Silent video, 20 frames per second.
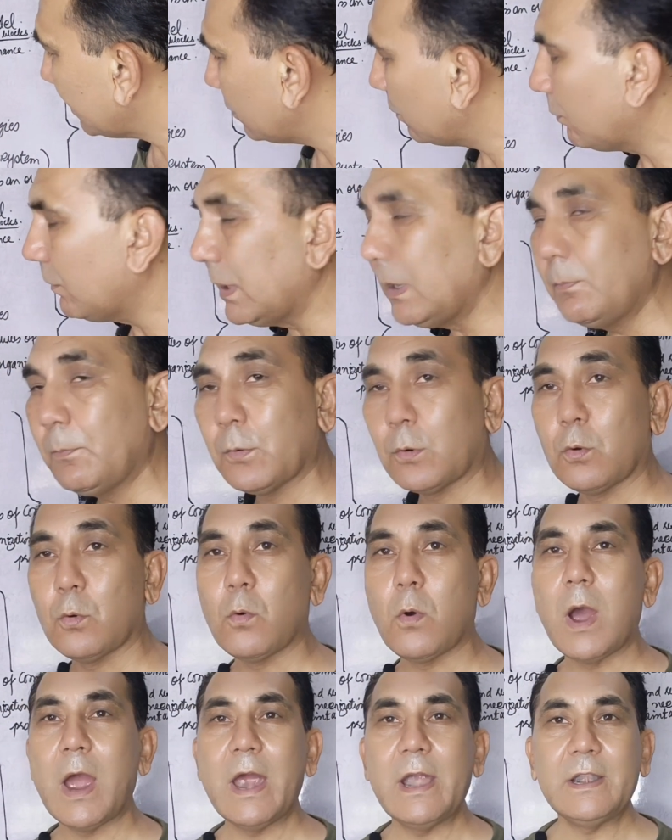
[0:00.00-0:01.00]
you will
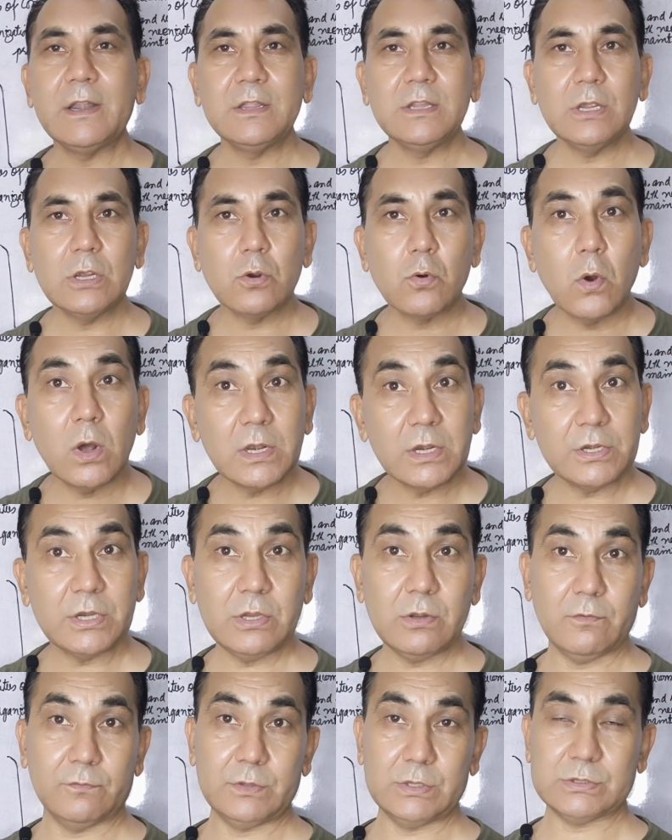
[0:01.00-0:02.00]
provide the
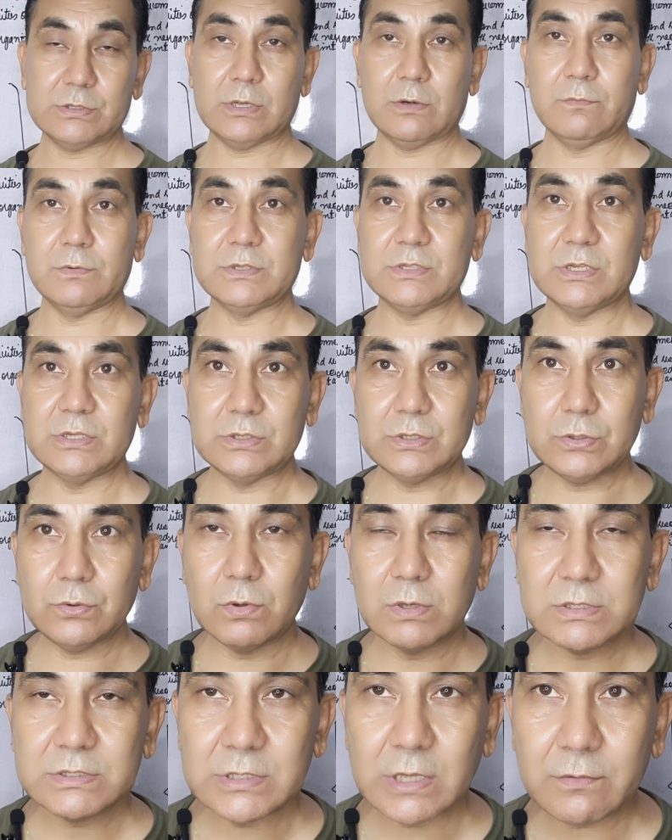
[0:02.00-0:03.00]
quality of the services.
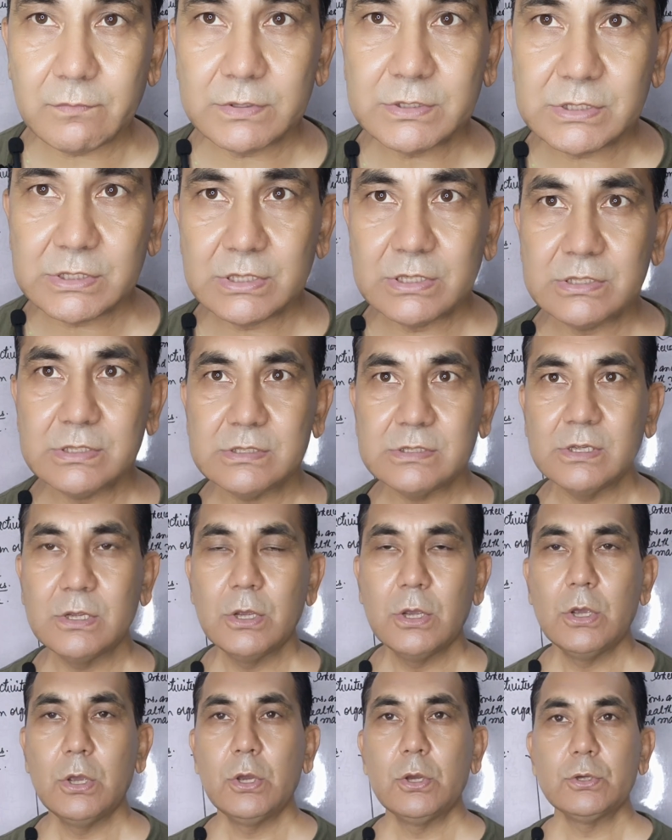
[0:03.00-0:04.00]
Your services
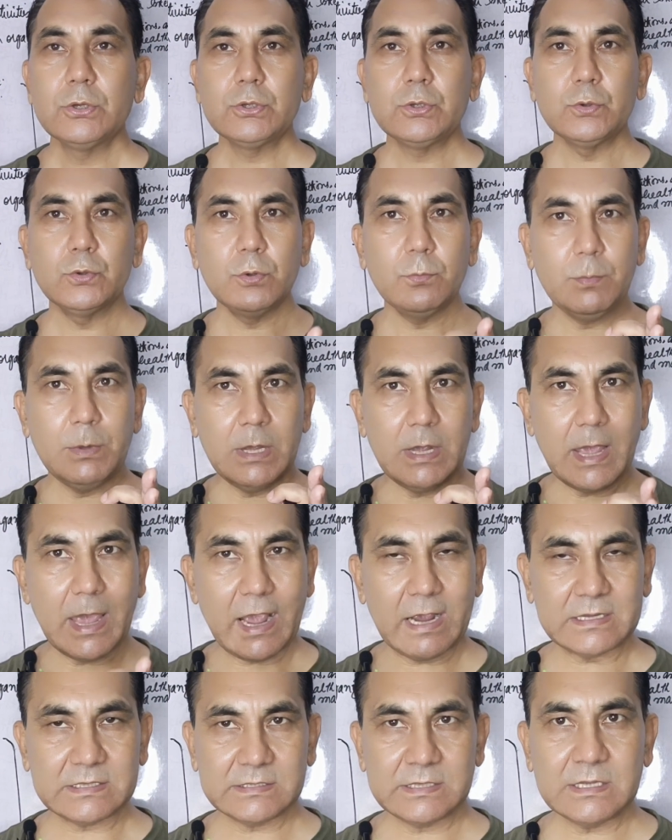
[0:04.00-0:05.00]
should be
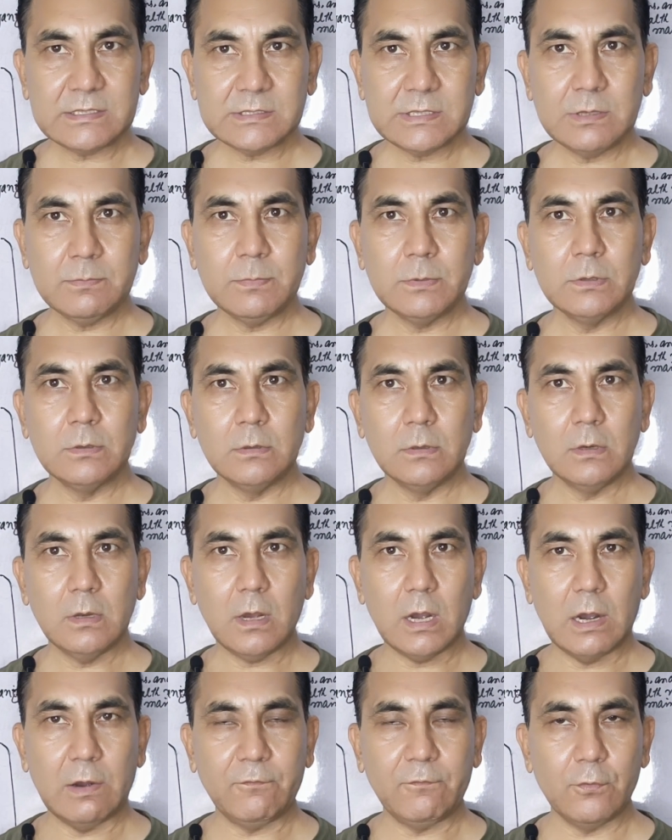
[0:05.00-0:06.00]
accessible,
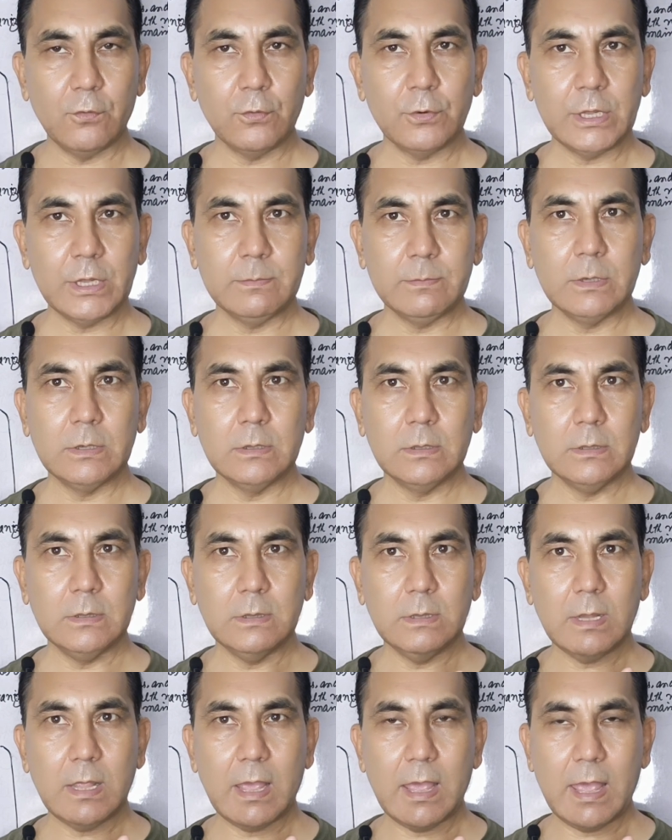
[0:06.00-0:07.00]

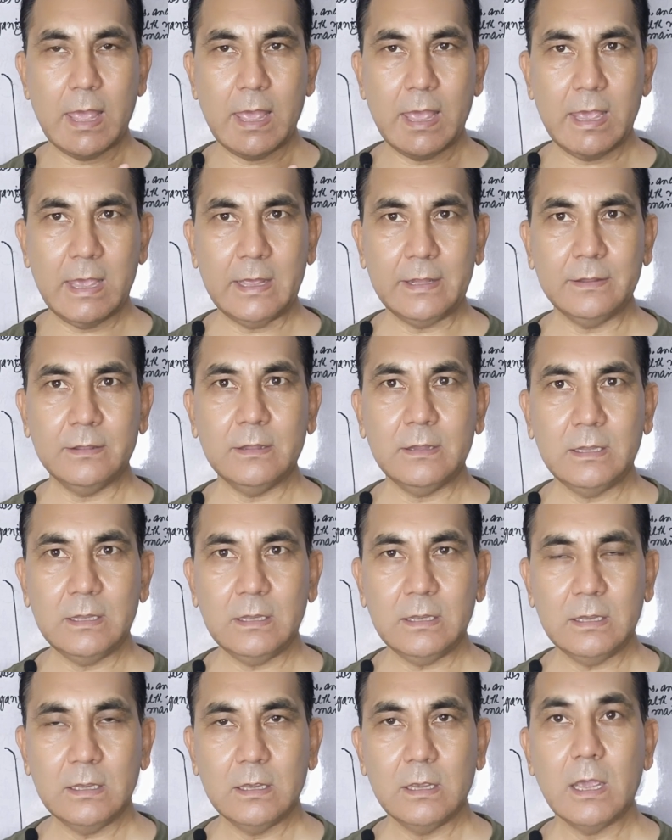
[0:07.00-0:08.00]
affordable, and
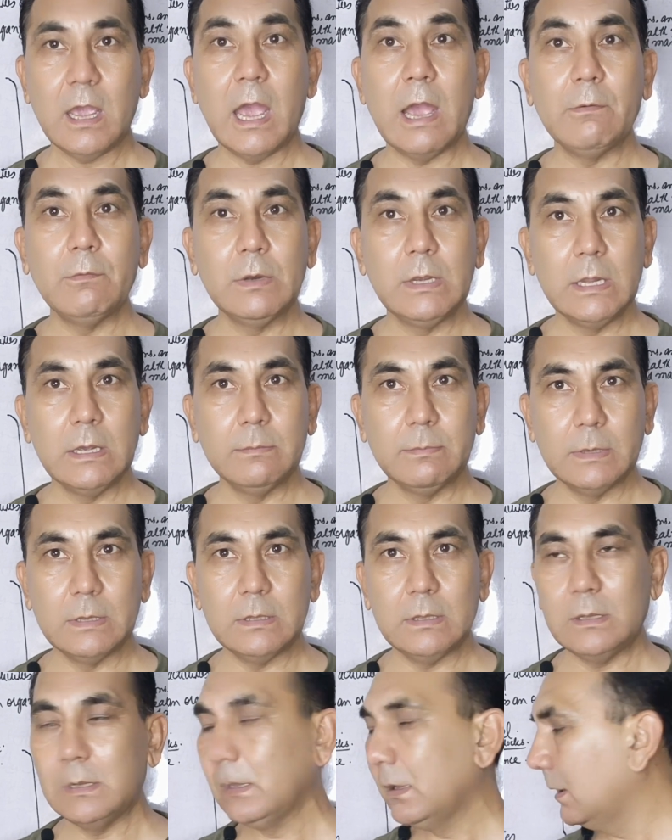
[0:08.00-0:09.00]
the
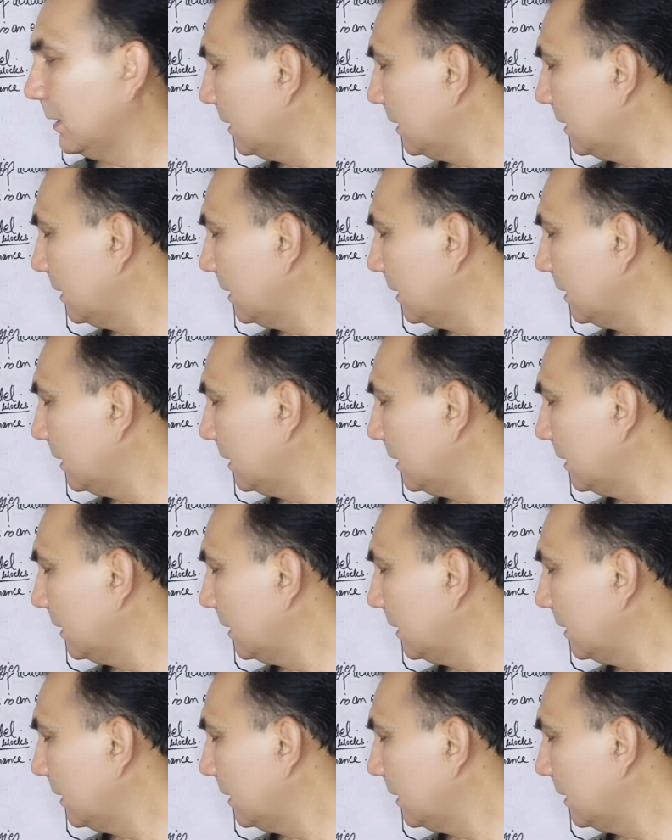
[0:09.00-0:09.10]
available